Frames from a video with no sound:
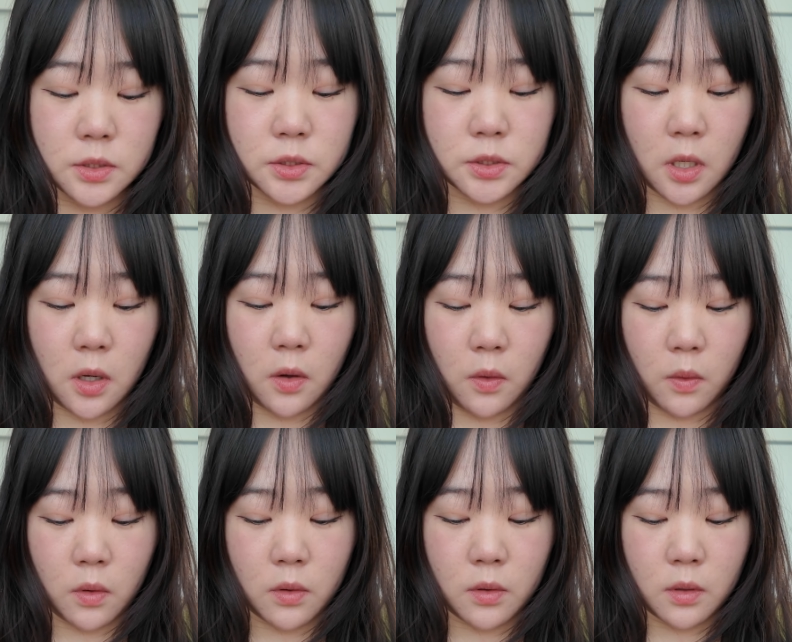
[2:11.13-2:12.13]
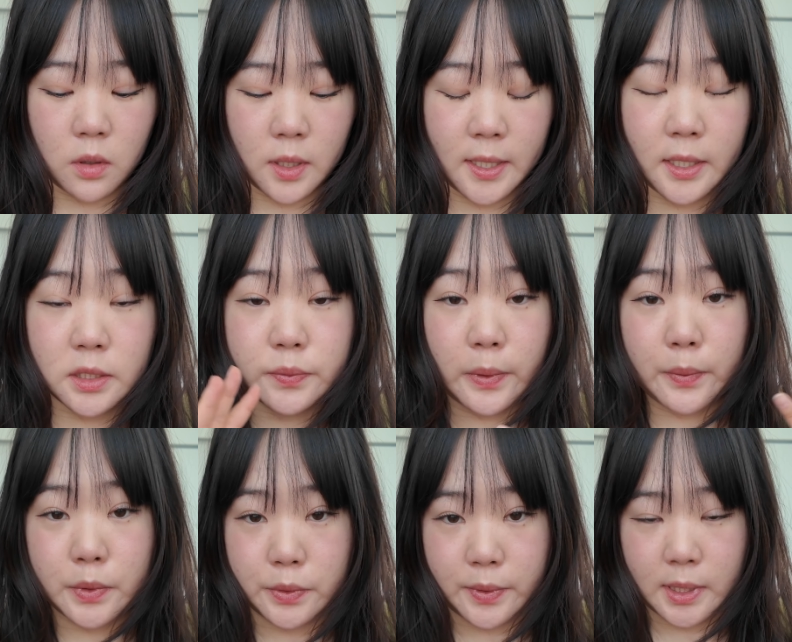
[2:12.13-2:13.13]
So here's what
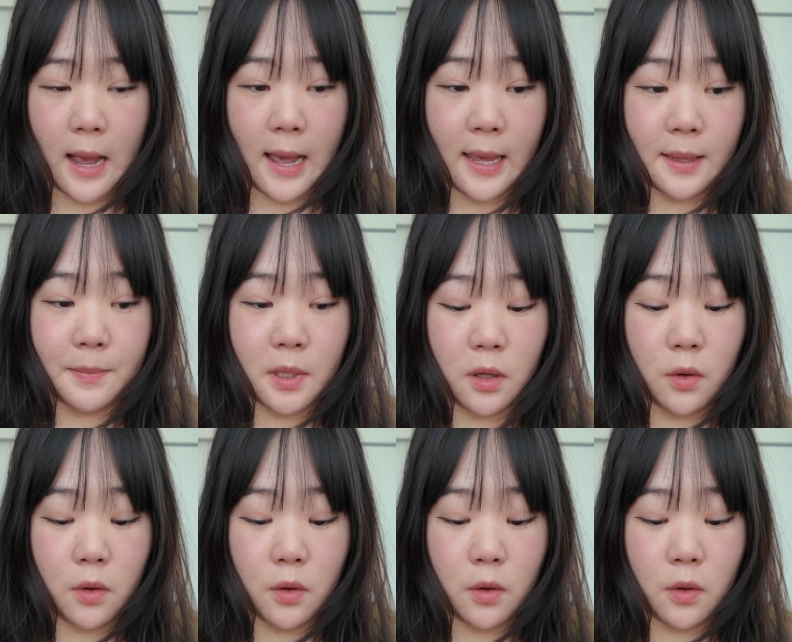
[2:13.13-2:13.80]
we're doing. I'm